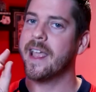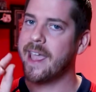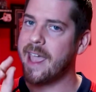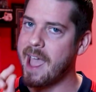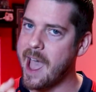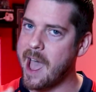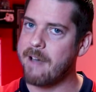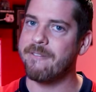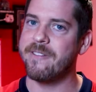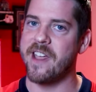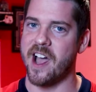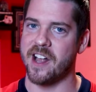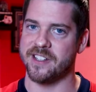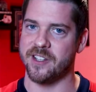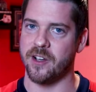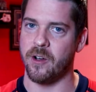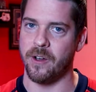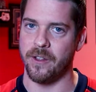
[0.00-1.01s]

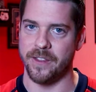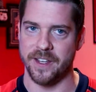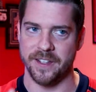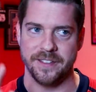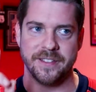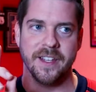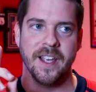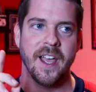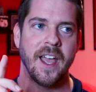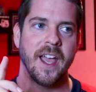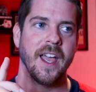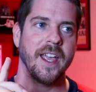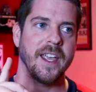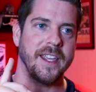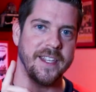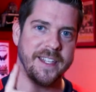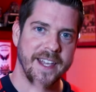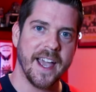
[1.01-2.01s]
caveat to all this.
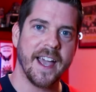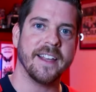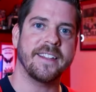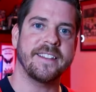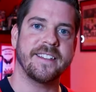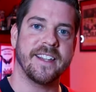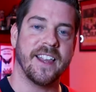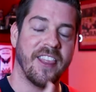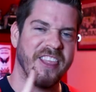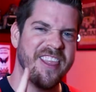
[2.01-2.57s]
Yes,